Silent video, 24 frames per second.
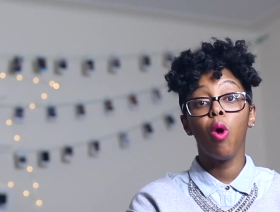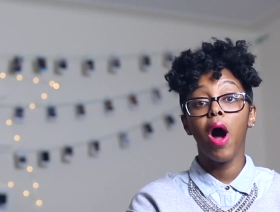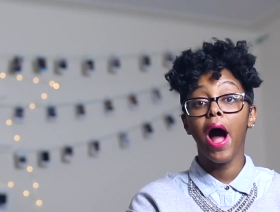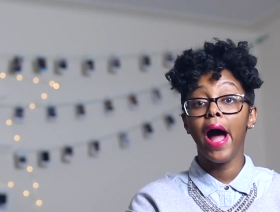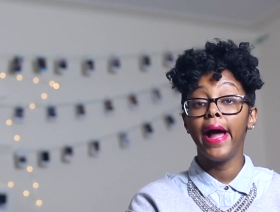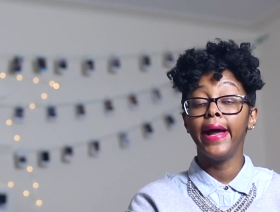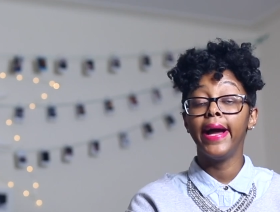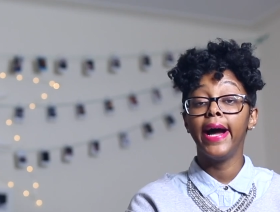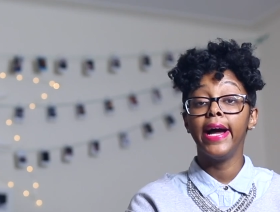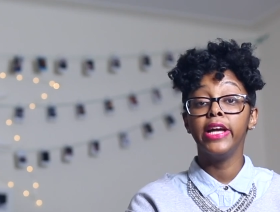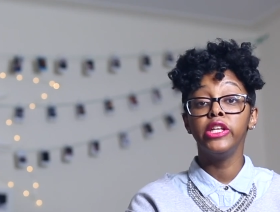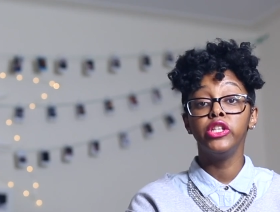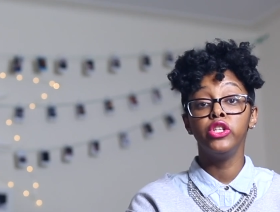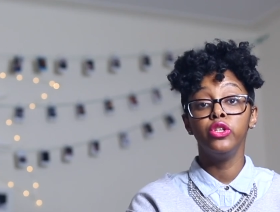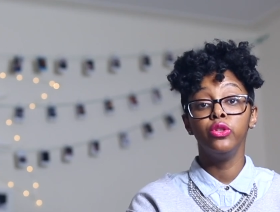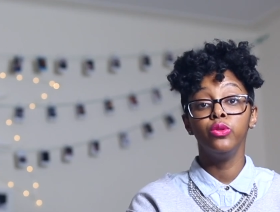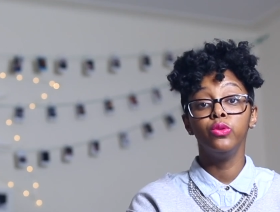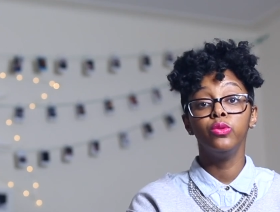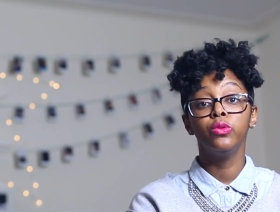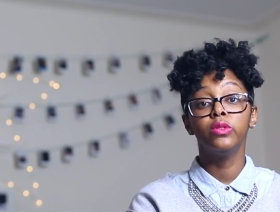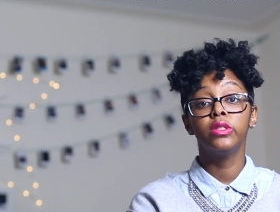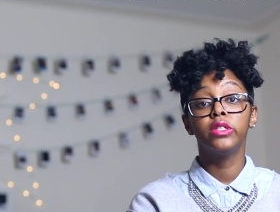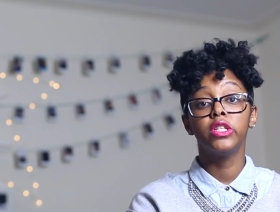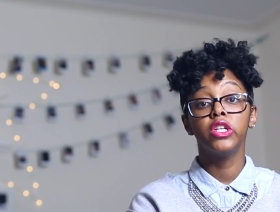why I
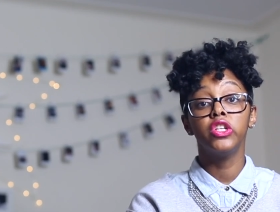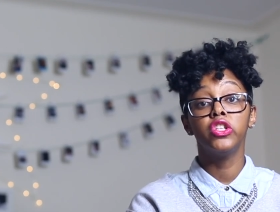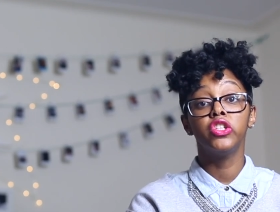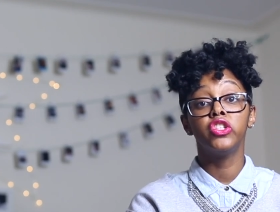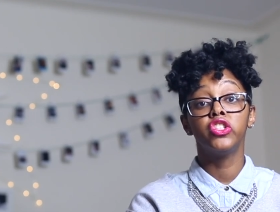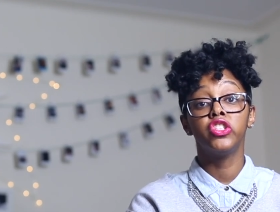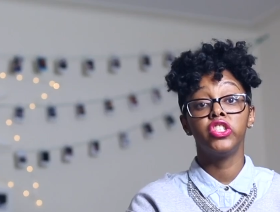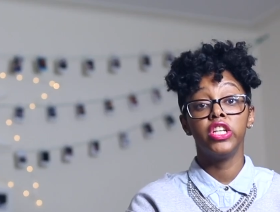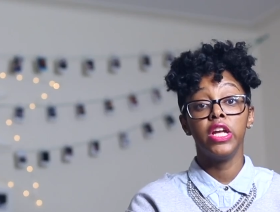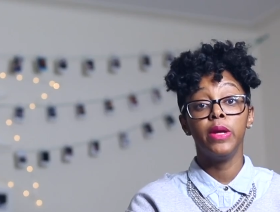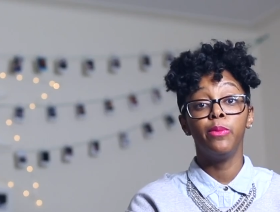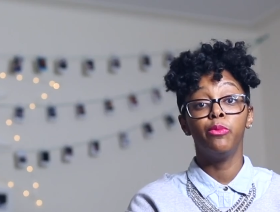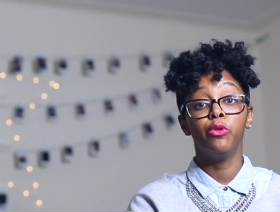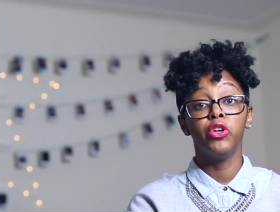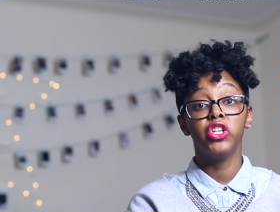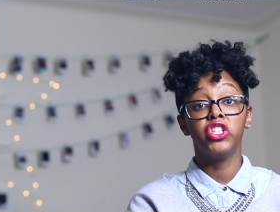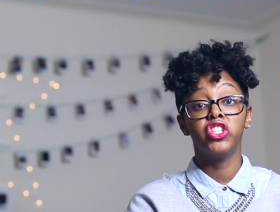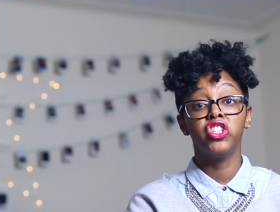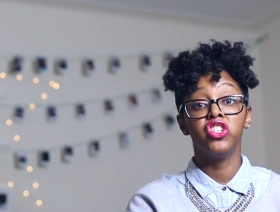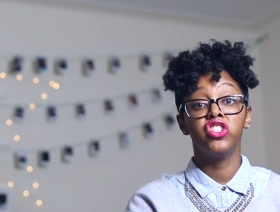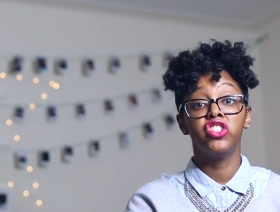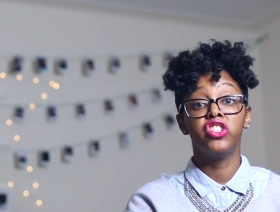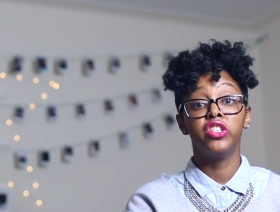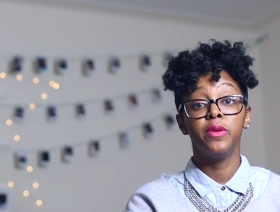use the Shea
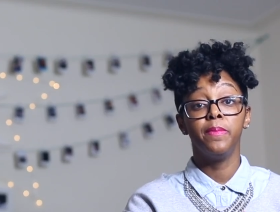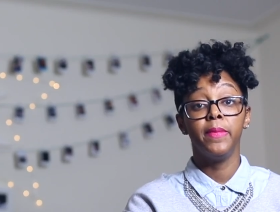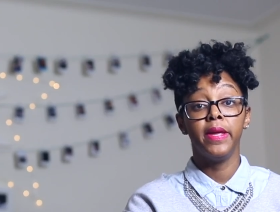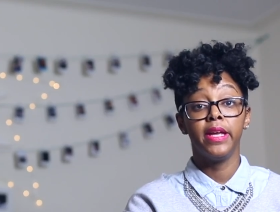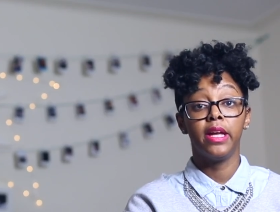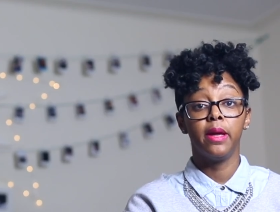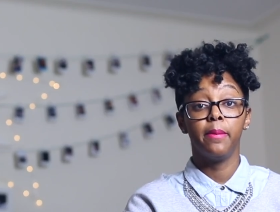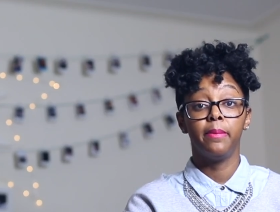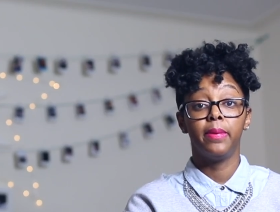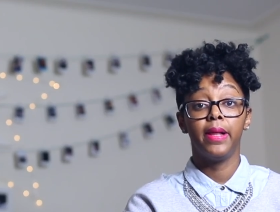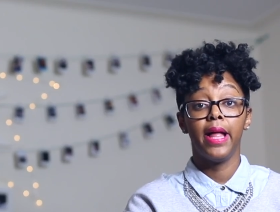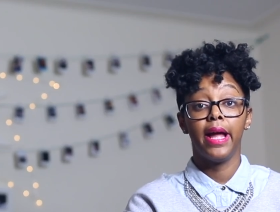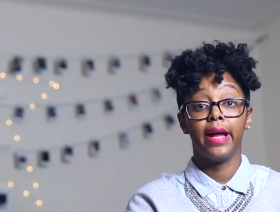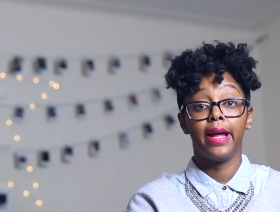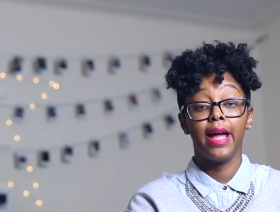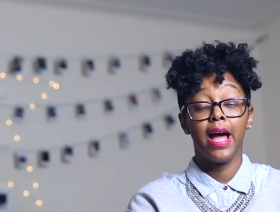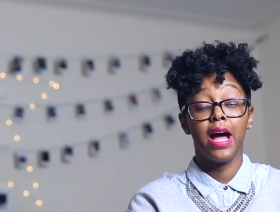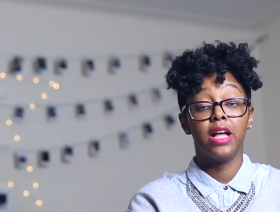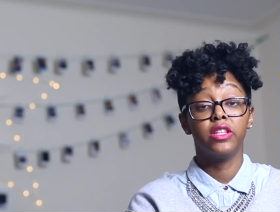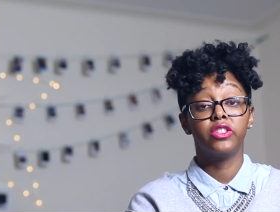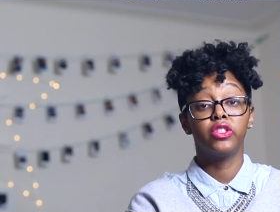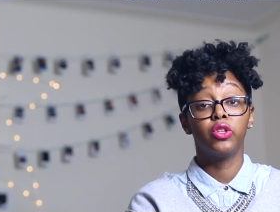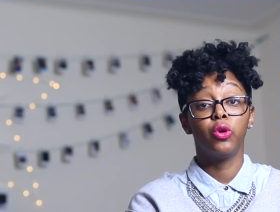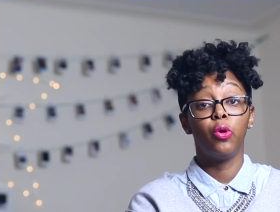Moisture Jamaican Black
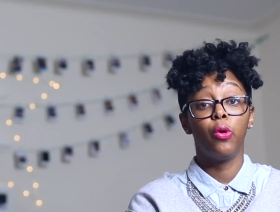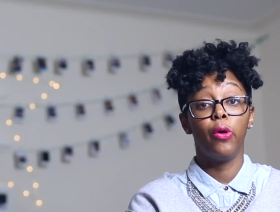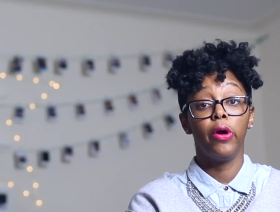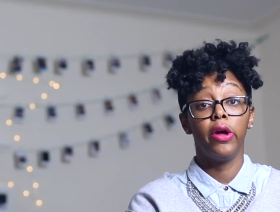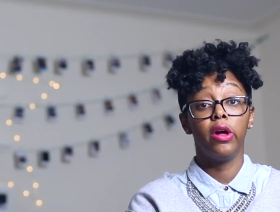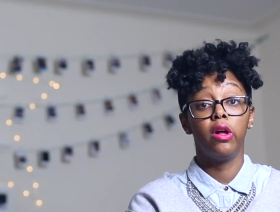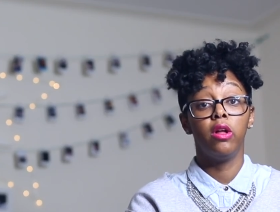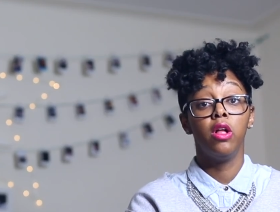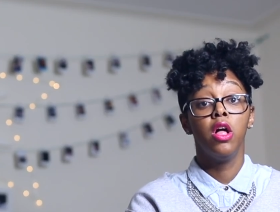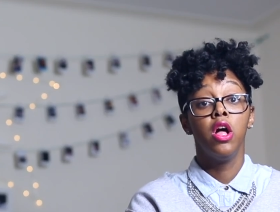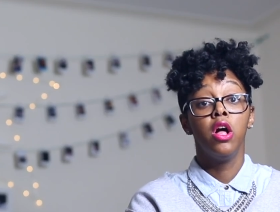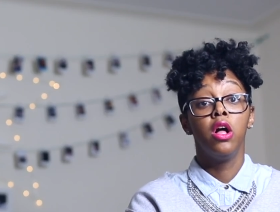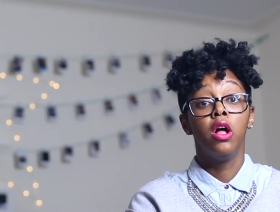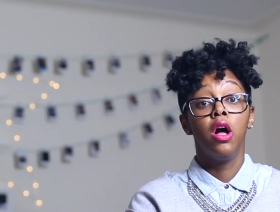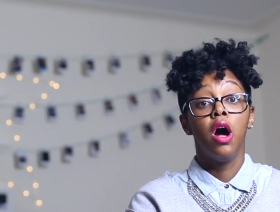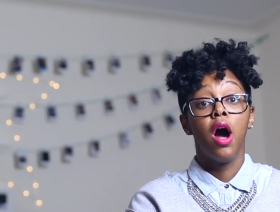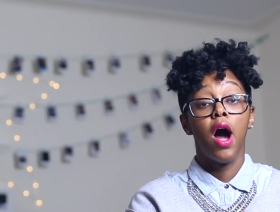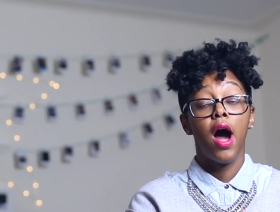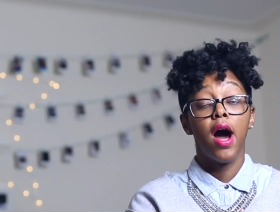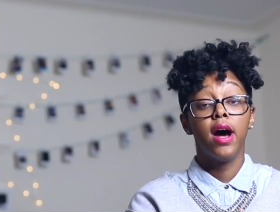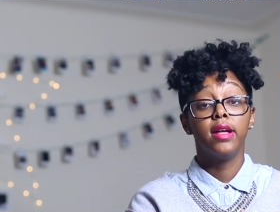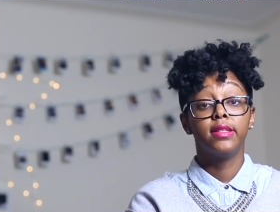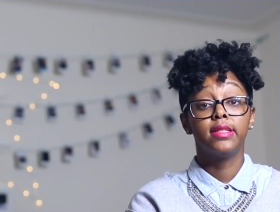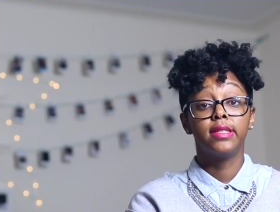Castor Oil
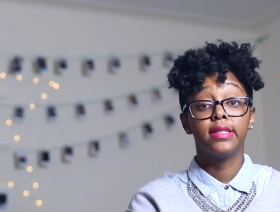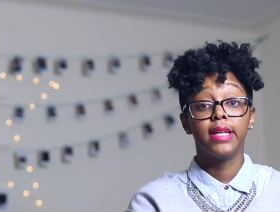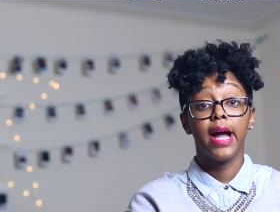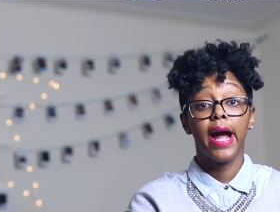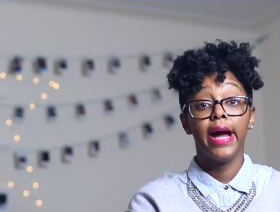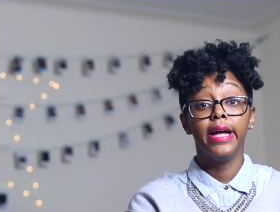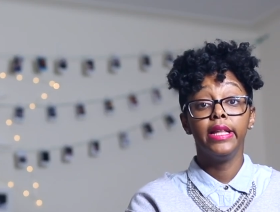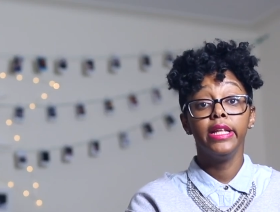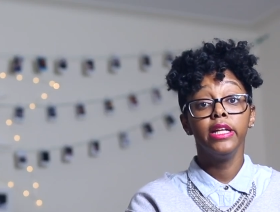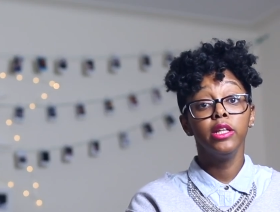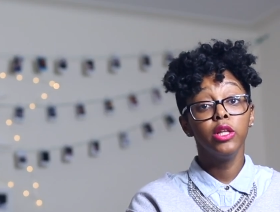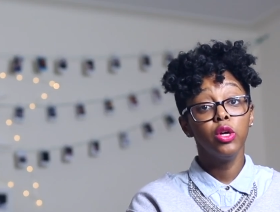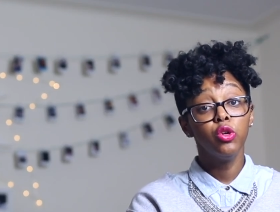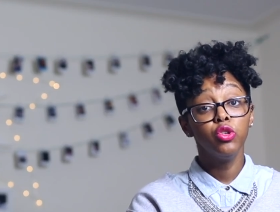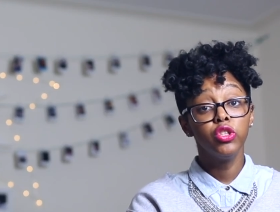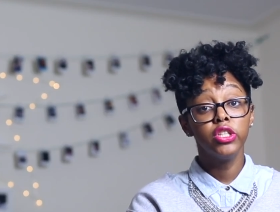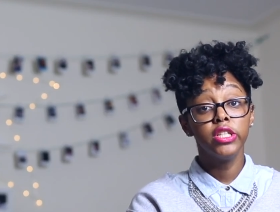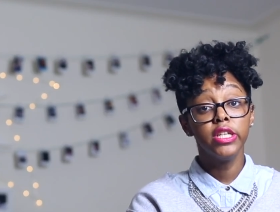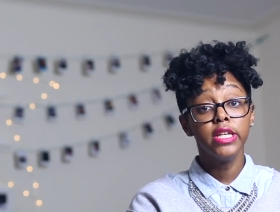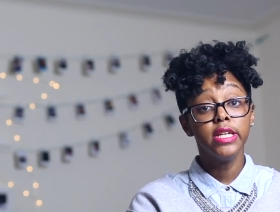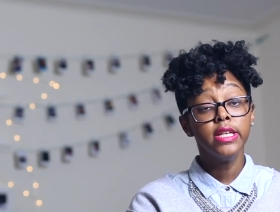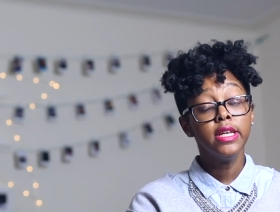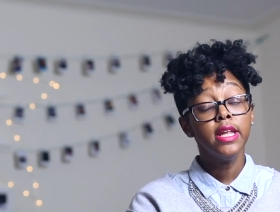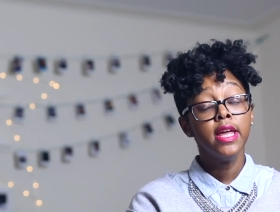uh, Styling
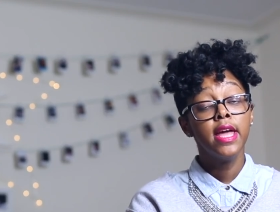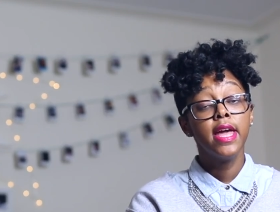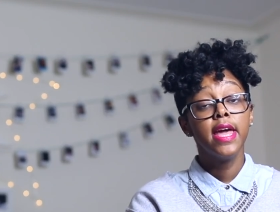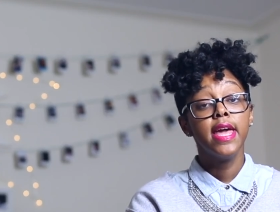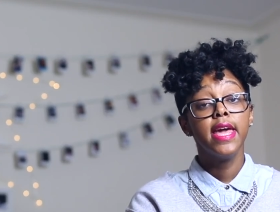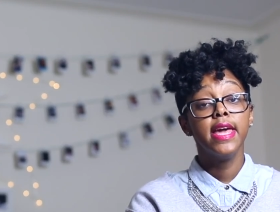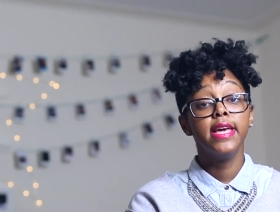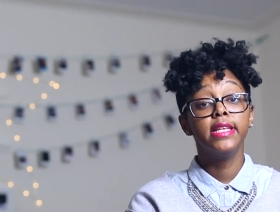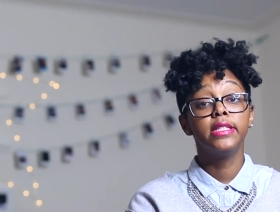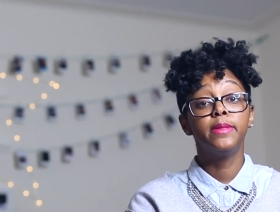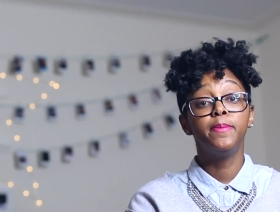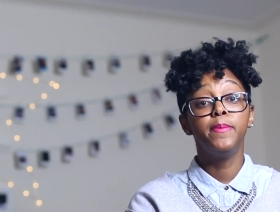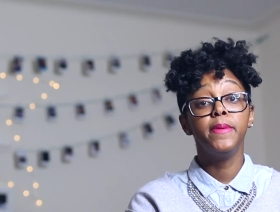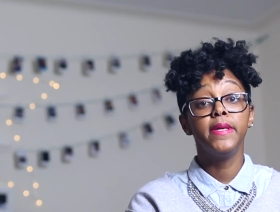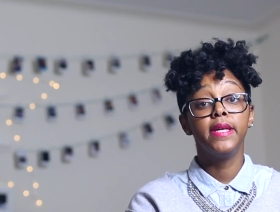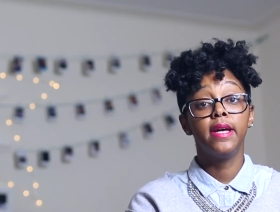Lotion is